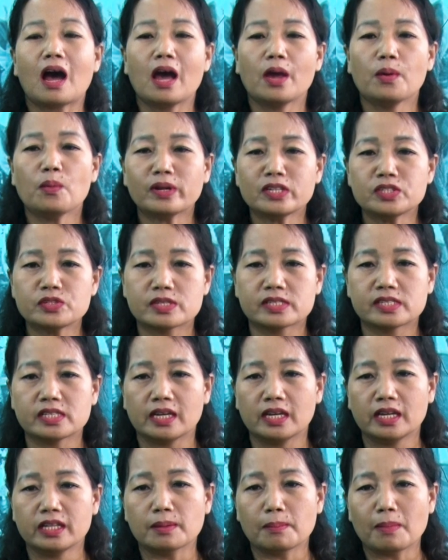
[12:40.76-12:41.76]
I want to
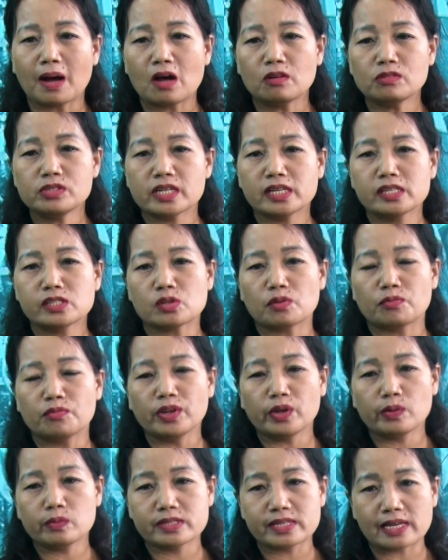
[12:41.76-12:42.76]
see the mountains of
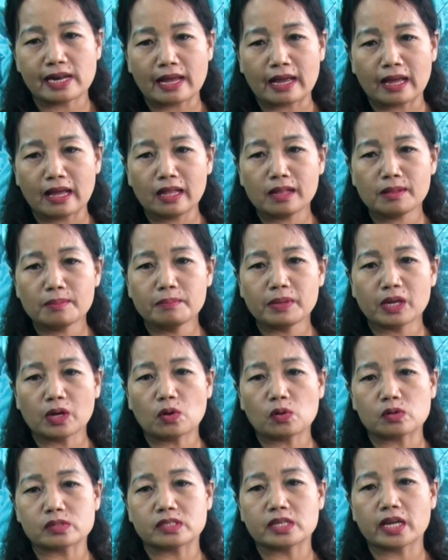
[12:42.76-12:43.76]
New Zealand
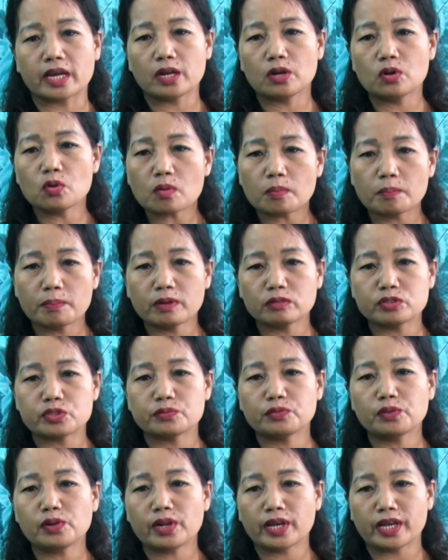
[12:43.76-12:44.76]
because they look
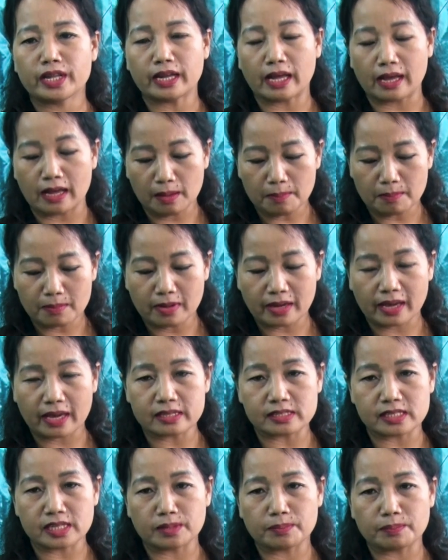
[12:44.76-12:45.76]
beautiful in
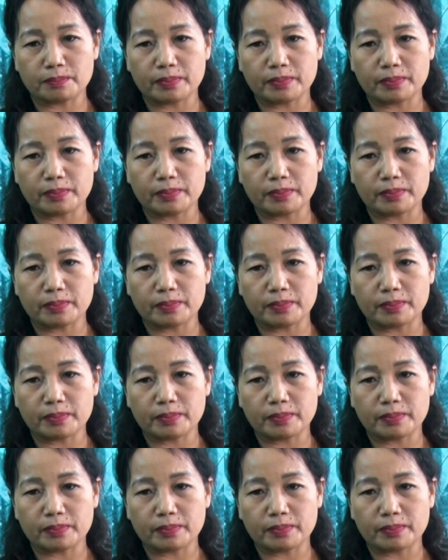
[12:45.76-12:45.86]
magazine